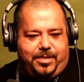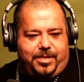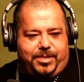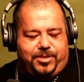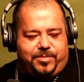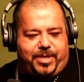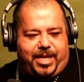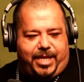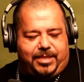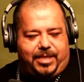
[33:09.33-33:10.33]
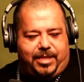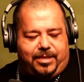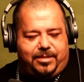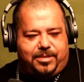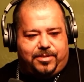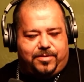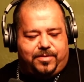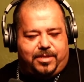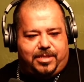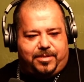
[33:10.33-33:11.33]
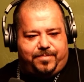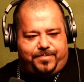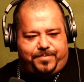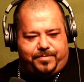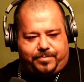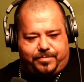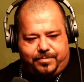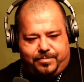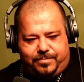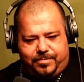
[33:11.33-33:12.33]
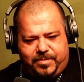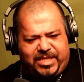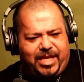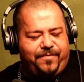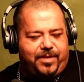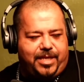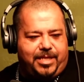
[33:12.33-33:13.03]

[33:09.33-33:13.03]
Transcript: So I was about 18. So signed for that,